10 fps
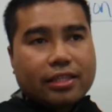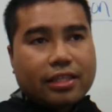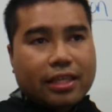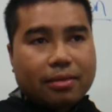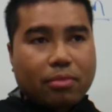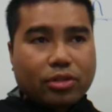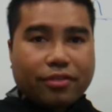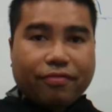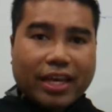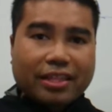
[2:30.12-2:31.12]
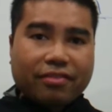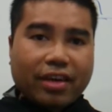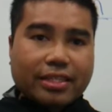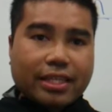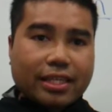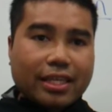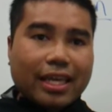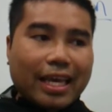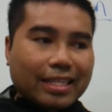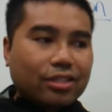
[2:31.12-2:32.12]
the most effective I've seen
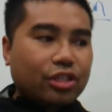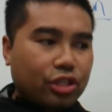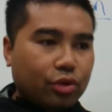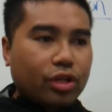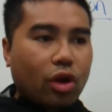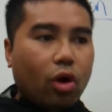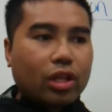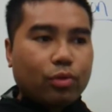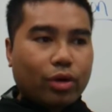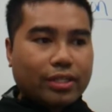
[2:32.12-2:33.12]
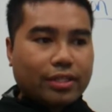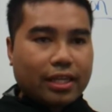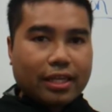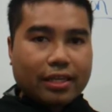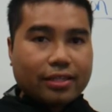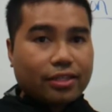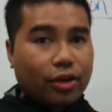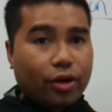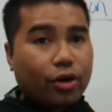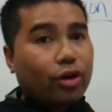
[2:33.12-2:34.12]
it is to do it all in one sitting.
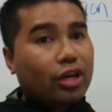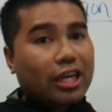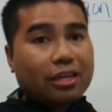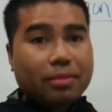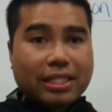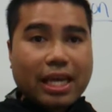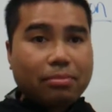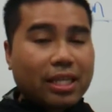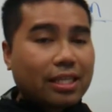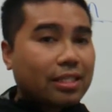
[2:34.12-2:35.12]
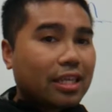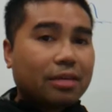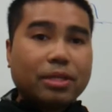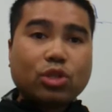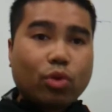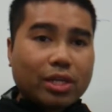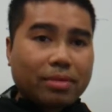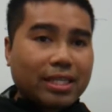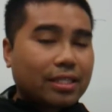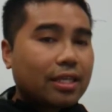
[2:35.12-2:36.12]
So it could be 10 minutes, it could be 20
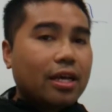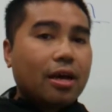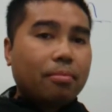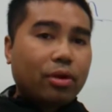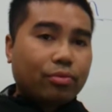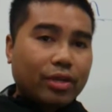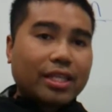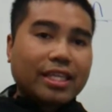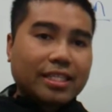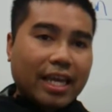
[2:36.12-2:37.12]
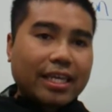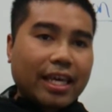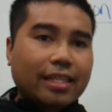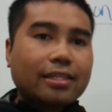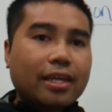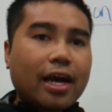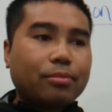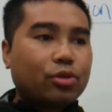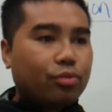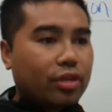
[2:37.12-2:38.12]
minutes, but really dedicate the time
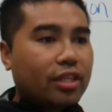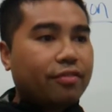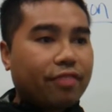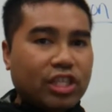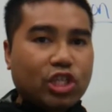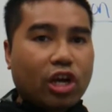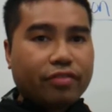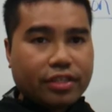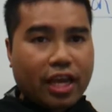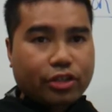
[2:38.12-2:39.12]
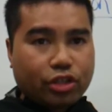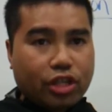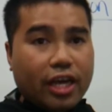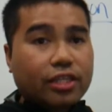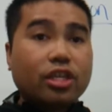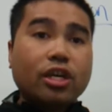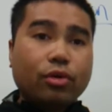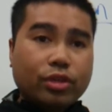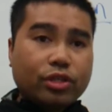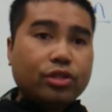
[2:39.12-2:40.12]
to really finish off this exercise
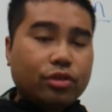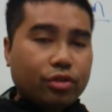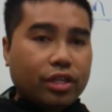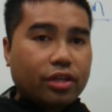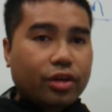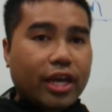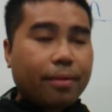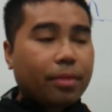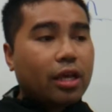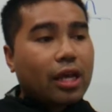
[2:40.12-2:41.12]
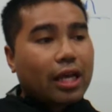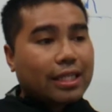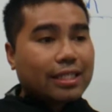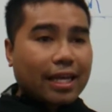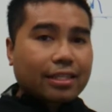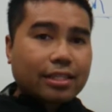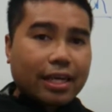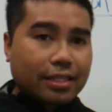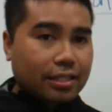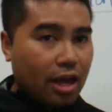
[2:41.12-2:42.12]
when you do it, okay? This
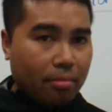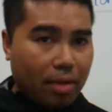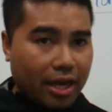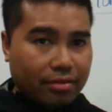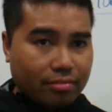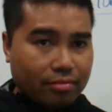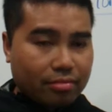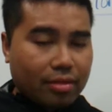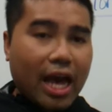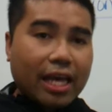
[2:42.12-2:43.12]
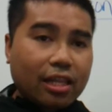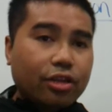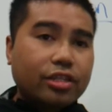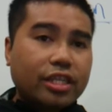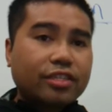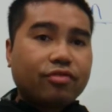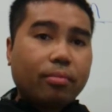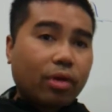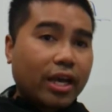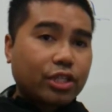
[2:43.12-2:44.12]
exercise is not mine. I learned this from
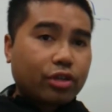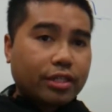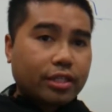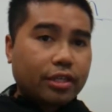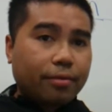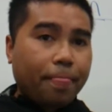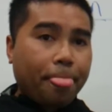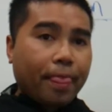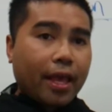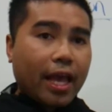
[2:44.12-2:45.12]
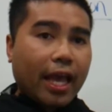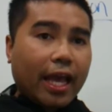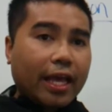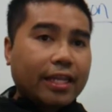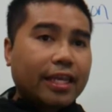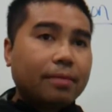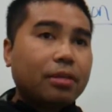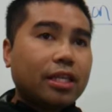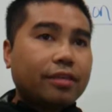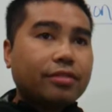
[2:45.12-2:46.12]
Brian Tracy, and he
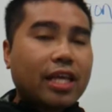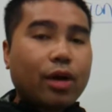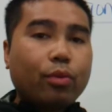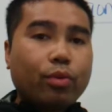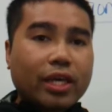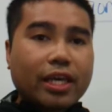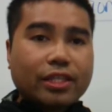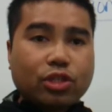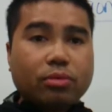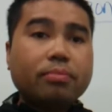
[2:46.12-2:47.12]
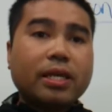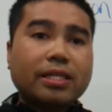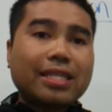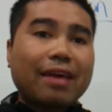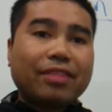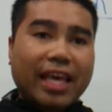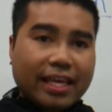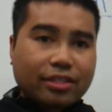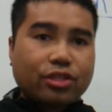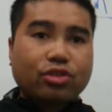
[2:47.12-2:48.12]
believes that we as human beings have the
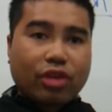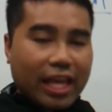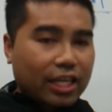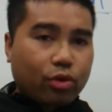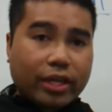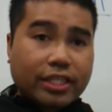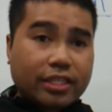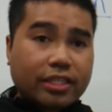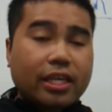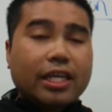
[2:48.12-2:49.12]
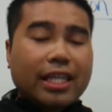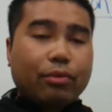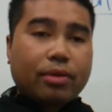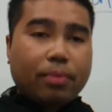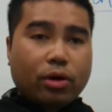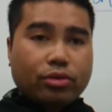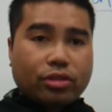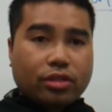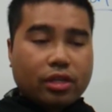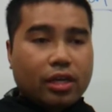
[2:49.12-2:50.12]
answer to any question that we
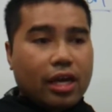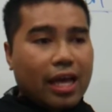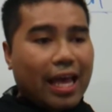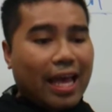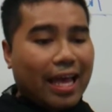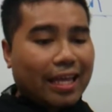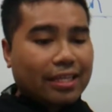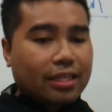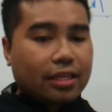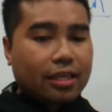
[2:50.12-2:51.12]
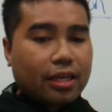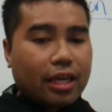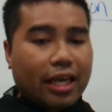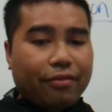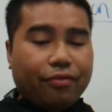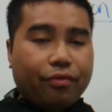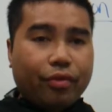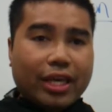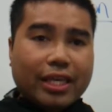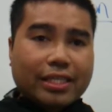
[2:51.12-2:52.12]
pose. And if
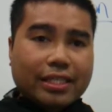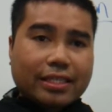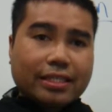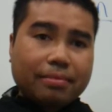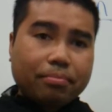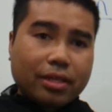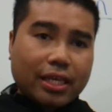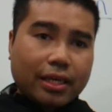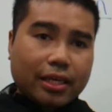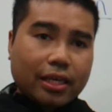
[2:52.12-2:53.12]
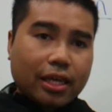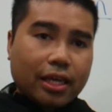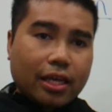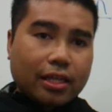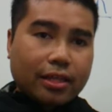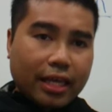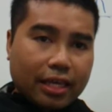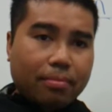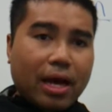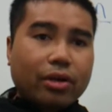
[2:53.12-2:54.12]
we just simply think
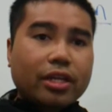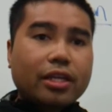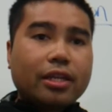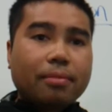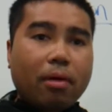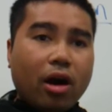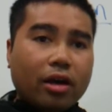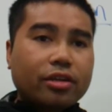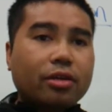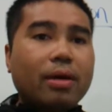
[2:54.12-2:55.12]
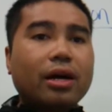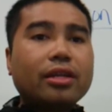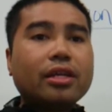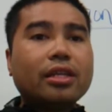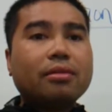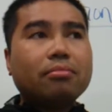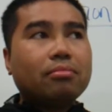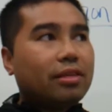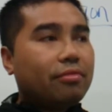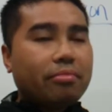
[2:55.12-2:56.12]
about it, ponder about it,
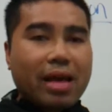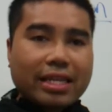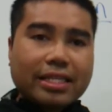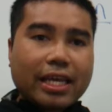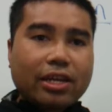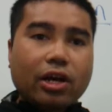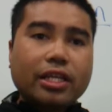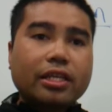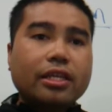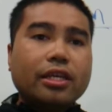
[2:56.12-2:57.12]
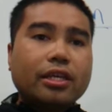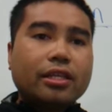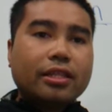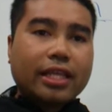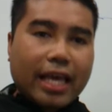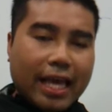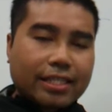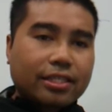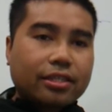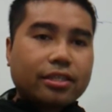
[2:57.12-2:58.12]
even meditate on it, the
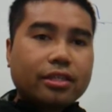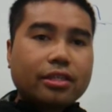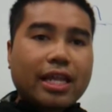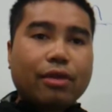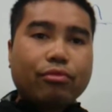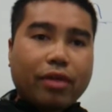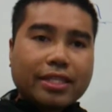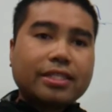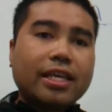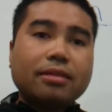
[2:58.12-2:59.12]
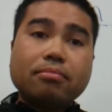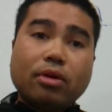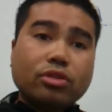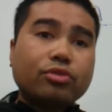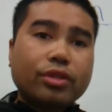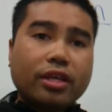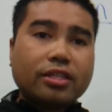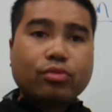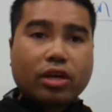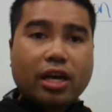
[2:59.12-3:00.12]
answer that resonates most with
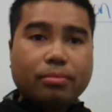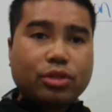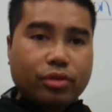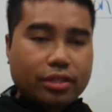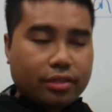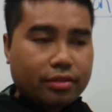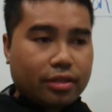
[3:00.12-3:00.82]
us will come to us.